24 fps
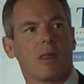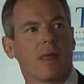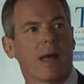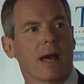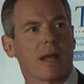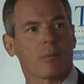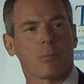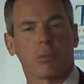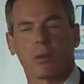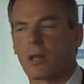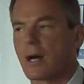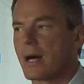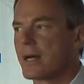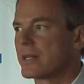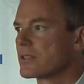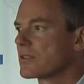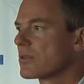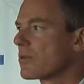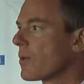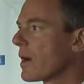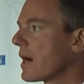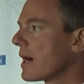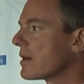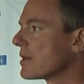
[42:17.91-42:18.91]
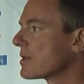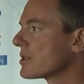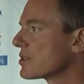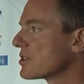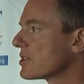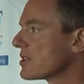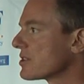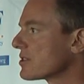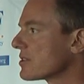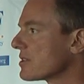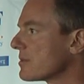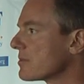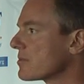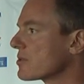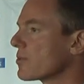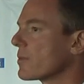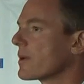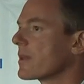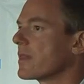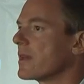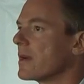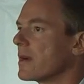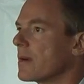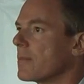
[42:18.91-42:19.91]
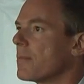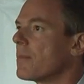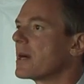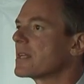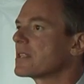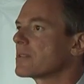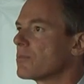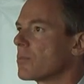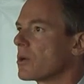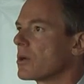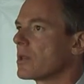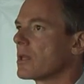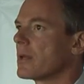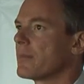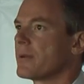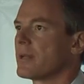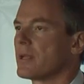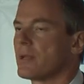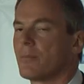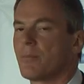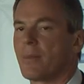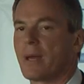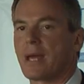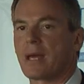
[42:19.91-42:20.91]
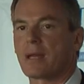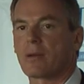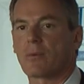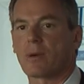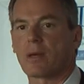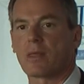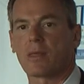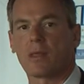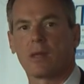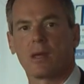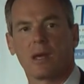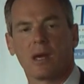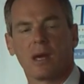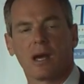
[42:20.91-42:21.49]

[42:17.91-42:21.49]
that applies to wireless systems with their much more limited bandwidth.